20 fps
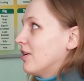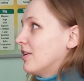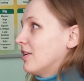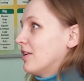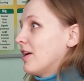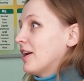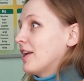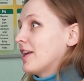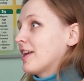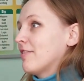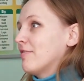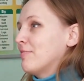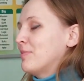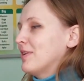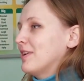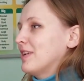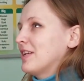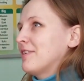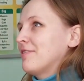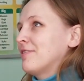I have
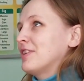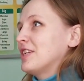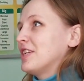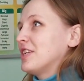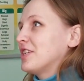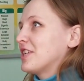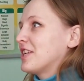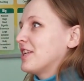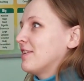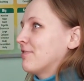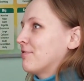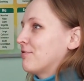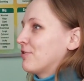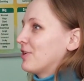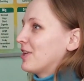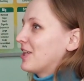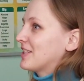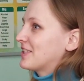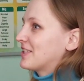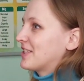been living in Kyiv
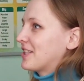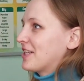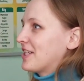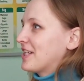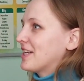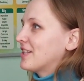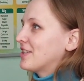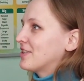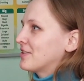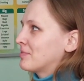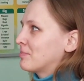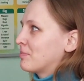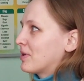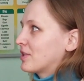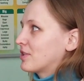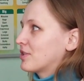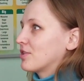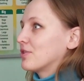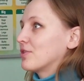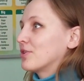for last 10 years,
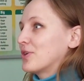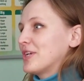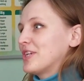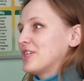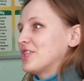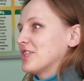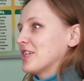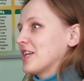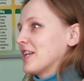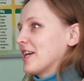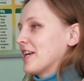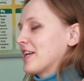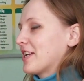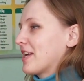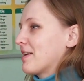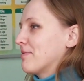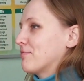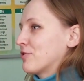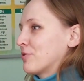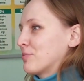but originally I
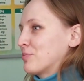came